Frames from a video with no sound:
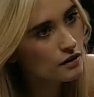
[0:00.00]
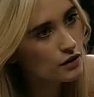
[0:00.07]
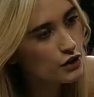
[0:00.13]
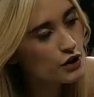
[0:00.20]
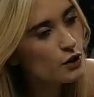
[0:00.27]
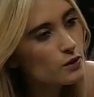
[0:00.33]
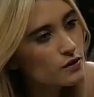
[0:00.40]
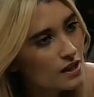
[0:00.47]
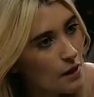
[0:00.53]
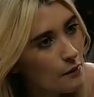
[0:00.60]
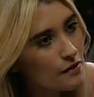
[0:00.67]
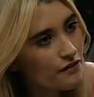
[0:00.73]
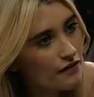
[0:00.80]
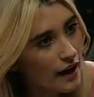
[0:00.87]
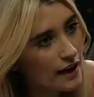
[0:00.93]
You slept
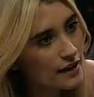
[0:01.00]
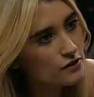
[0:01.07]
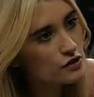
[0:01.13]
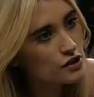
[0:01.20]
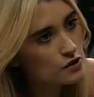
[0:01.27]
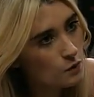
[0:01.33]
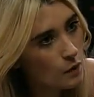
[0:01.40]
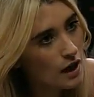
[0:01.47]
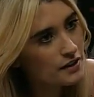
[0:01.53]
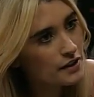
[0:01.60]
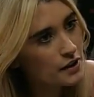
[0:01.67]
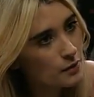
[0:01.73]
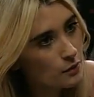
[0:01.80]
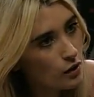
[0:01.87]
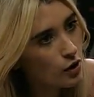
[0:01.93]
with Faye, so she's
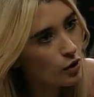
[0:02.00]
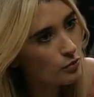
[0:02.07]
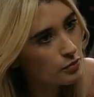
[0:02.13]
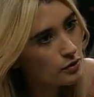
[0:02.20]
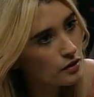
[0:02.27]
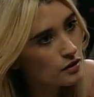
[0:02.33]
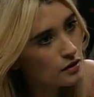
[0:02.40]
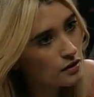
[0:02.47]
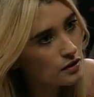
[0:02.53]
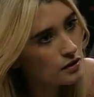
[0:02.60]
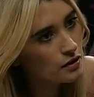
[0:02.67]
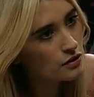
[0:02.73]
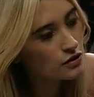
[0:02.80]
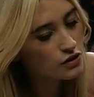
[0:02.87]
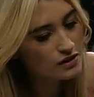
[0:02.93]
winding you up.
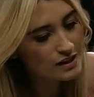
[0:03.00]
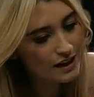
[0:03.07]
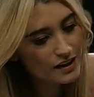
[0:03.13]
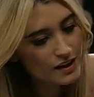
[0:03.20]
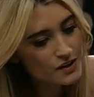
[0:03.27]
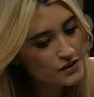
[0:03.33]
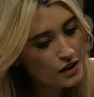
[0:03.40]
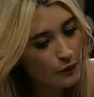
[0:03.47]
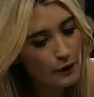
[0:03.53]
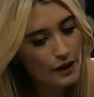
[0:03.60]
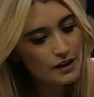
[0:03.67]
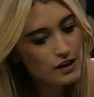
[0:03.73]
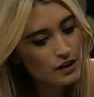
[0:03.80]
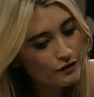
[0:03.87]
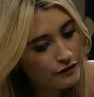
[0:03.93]
Just tell her you're sorry
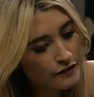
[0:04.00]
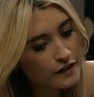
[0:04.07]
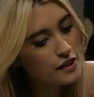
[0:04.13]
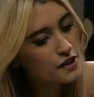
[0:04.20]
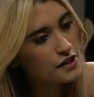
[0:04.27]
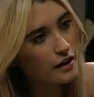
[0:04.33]
and you can finish